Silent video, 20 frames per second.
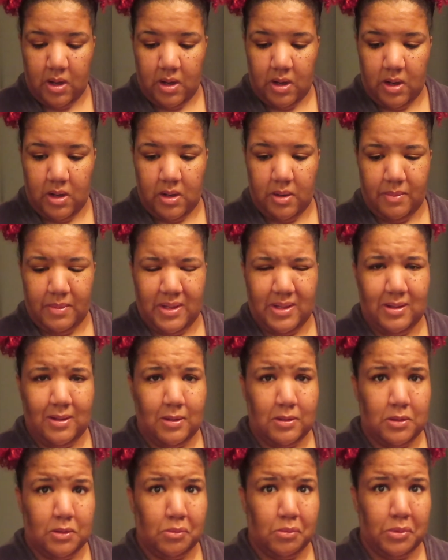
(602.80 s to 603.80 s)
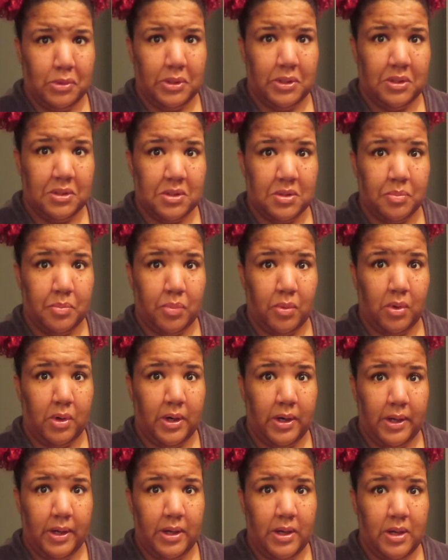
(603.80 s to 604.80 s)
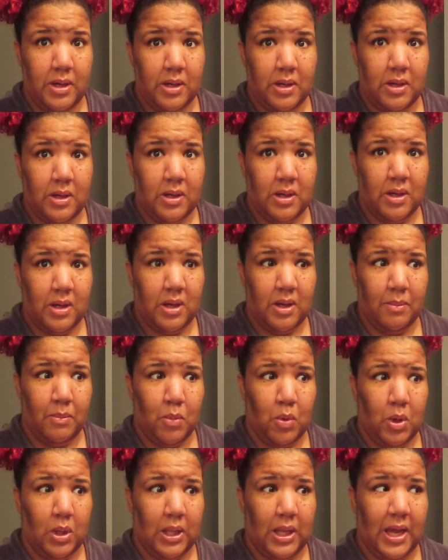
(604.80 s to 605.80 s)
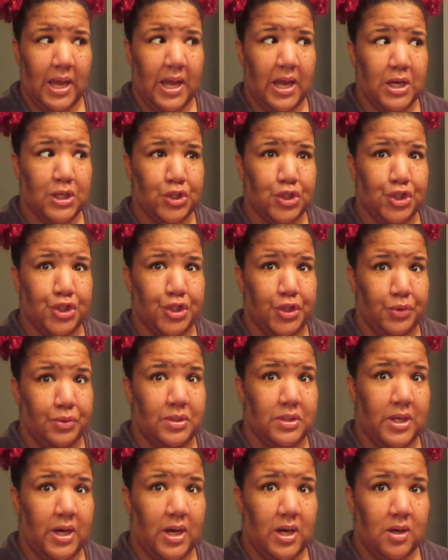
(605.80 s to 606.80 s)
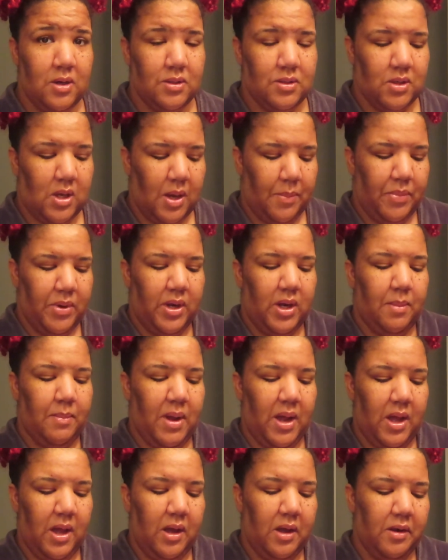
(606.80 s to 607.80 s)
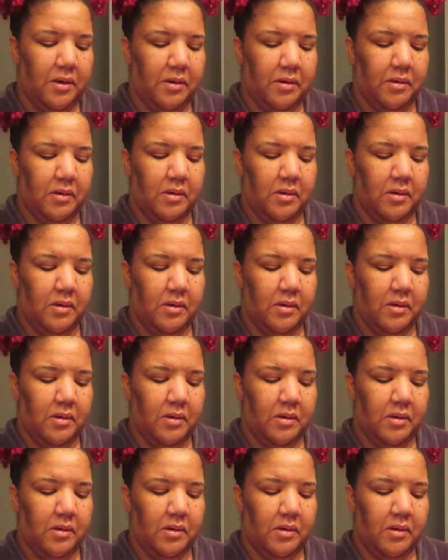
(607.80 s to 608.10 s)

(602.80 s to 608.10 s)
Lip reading: It doesn't really spray, it more like shoots out, so I put it in my hand.